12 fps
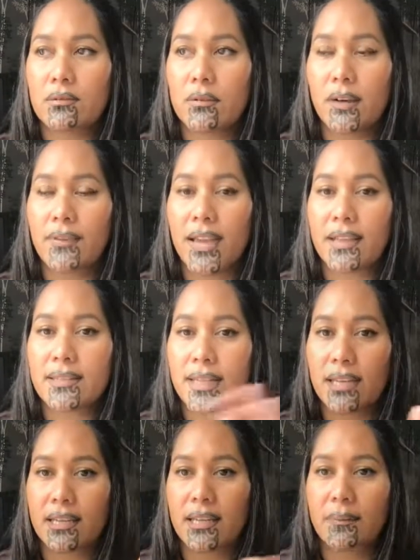I've had
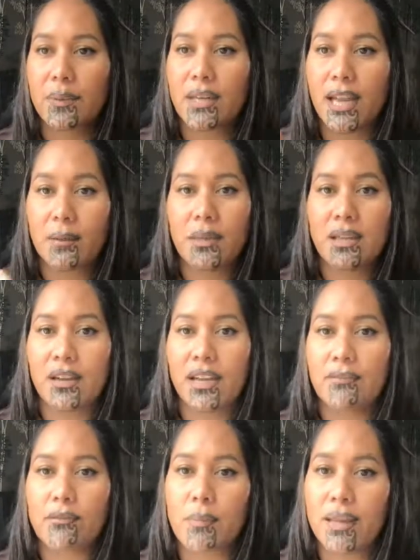taken up and how many I have
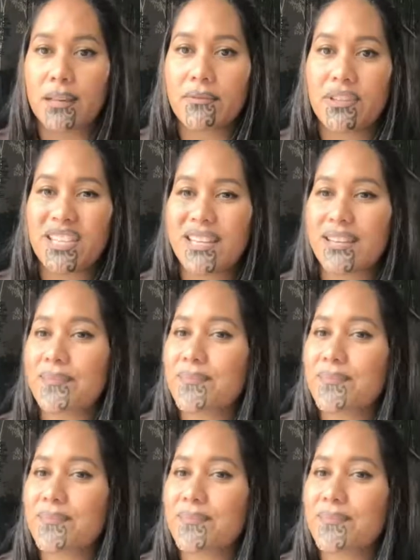remaining for the year.